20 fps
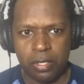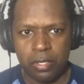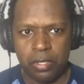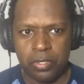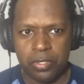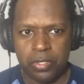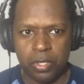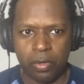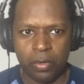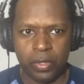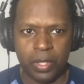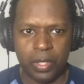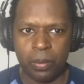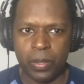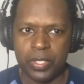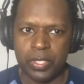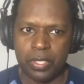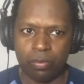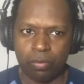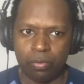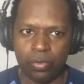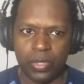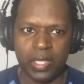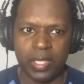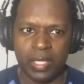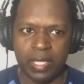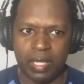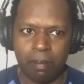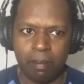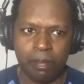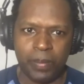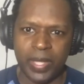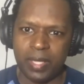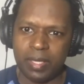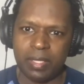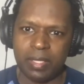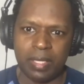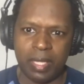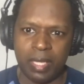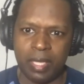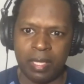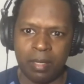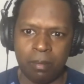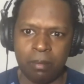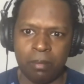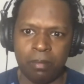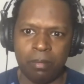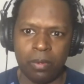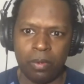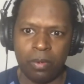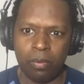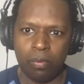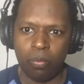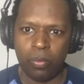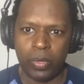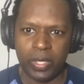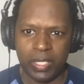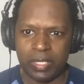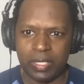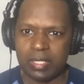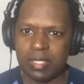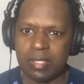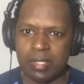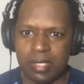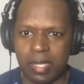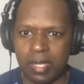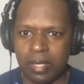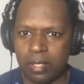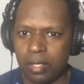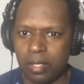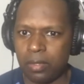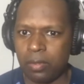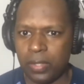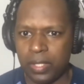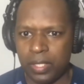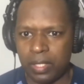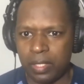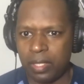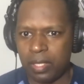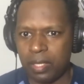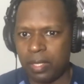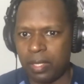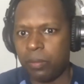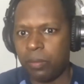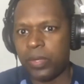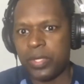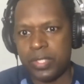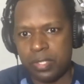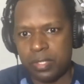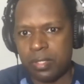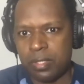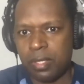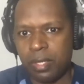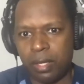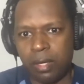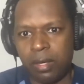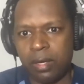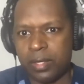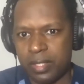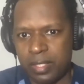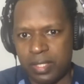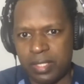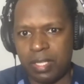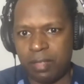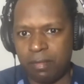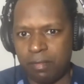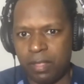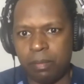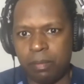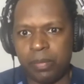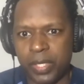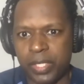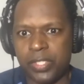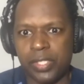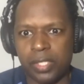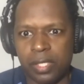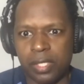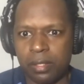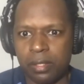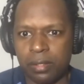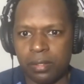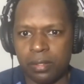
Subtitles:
So he wasn't really a big name when he did Psycho. And it was on a TV budget,